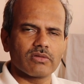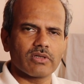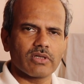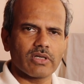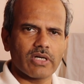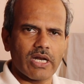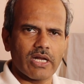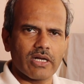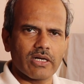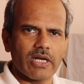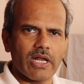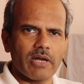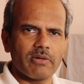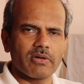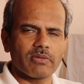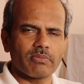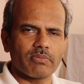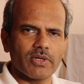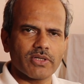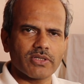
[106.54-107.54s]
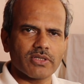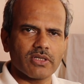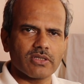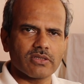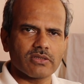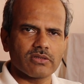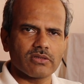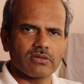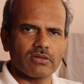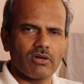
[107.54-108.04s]
diabetic
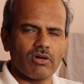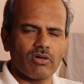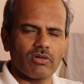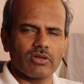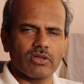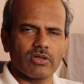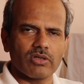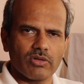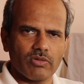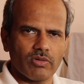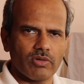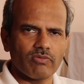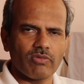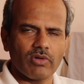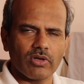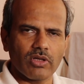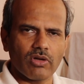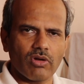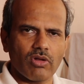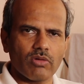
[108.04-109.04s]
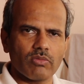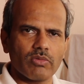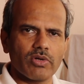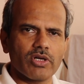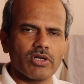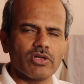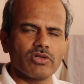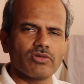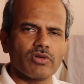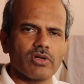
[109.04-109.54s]
patients, or even for the normal
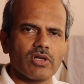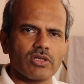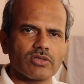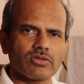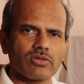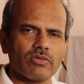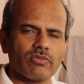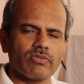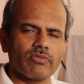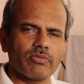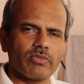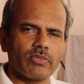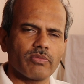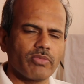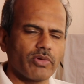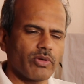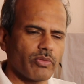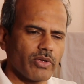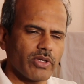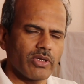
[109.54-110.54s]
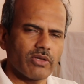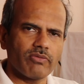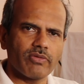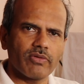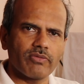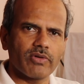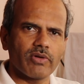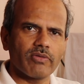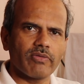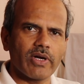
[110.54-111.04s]
individual also. Between the
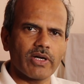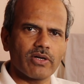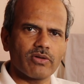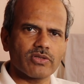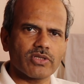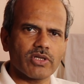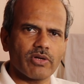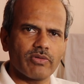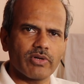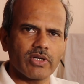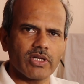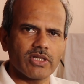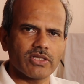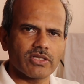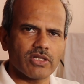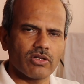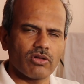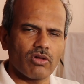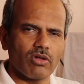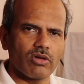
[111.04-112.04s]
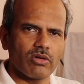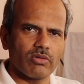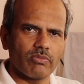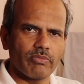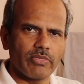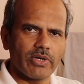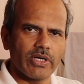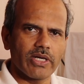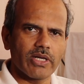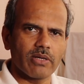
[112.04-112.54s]
55 to 70 is the
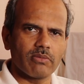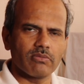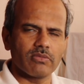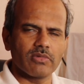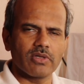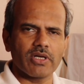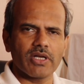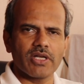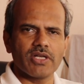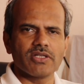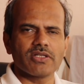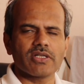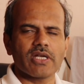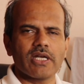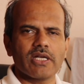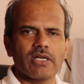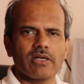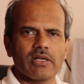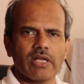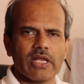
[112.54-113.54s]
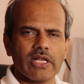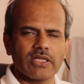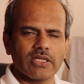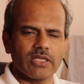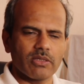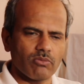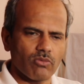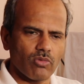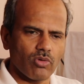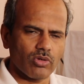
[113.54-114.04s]
medium range, and
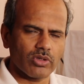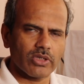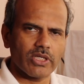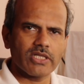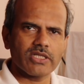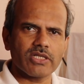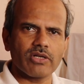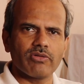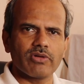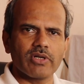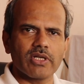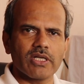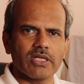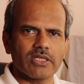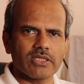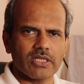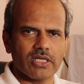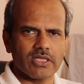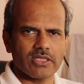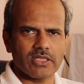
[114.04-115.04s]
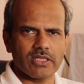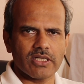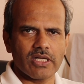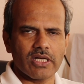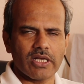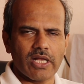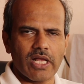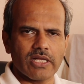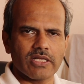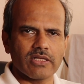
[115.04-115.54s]
anything more than 70 is
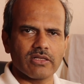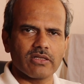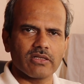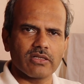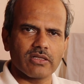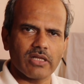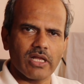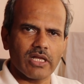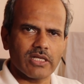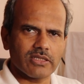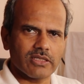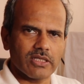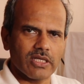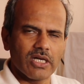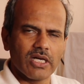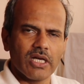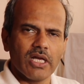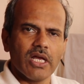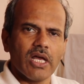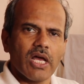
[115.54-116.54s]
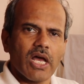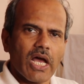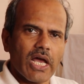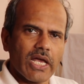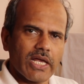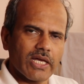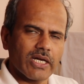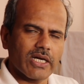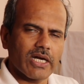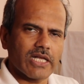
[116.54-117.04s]
considered as the
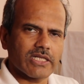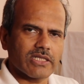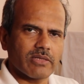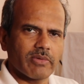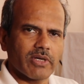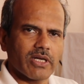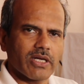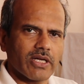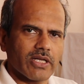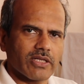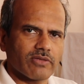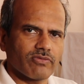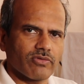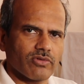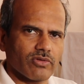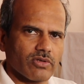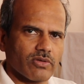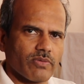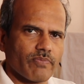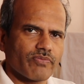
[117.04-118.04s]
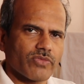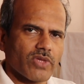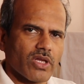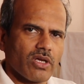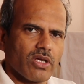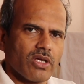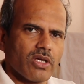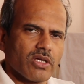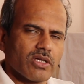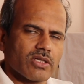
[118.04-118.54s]
higher glycemic index food.
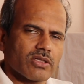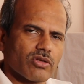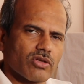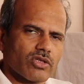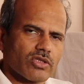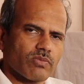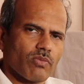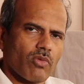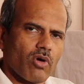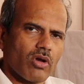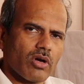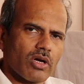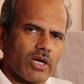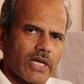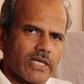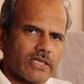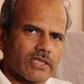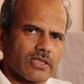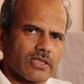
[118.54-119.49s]
So small